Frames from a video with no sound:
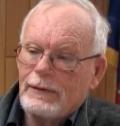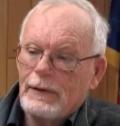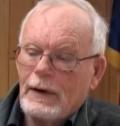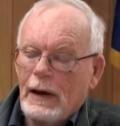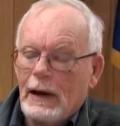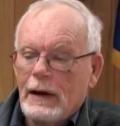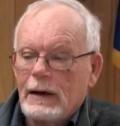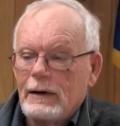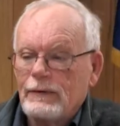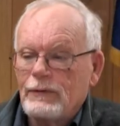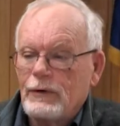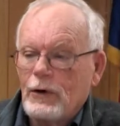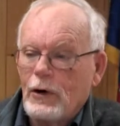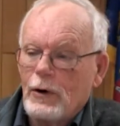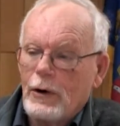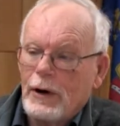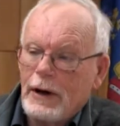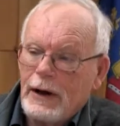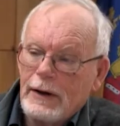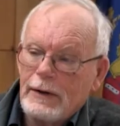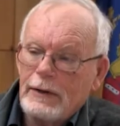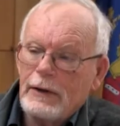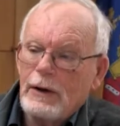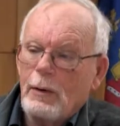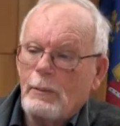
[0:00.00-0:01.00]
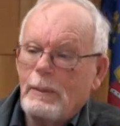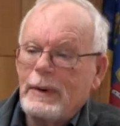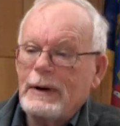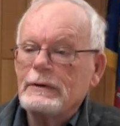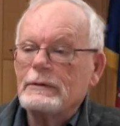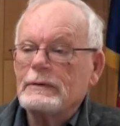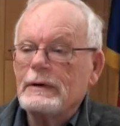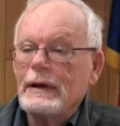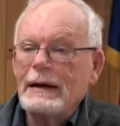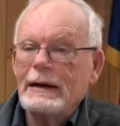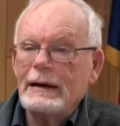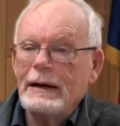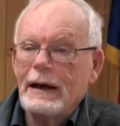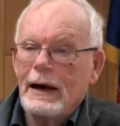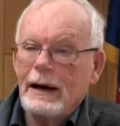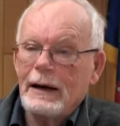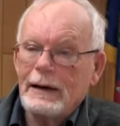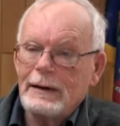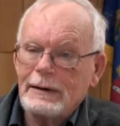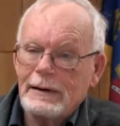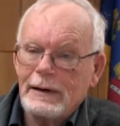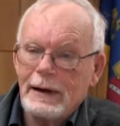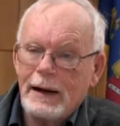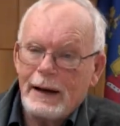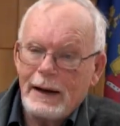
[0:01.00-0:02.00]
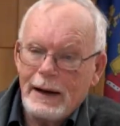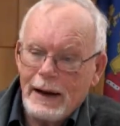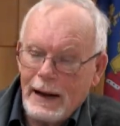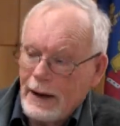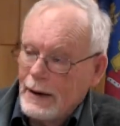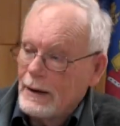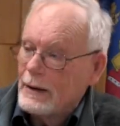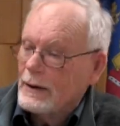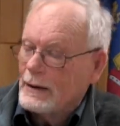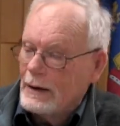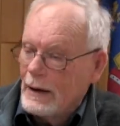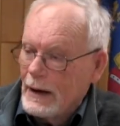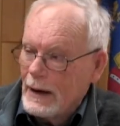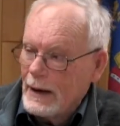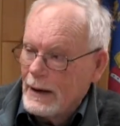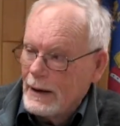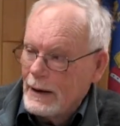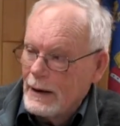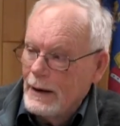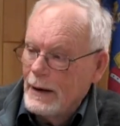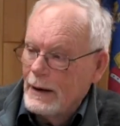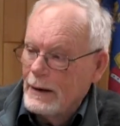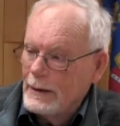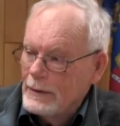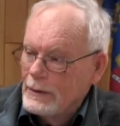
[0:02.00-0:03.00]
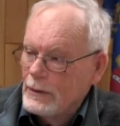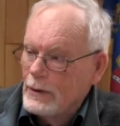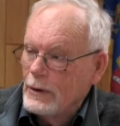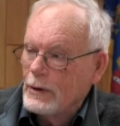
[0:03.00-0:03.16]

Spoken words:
if you're in the building at 8 o'clock, you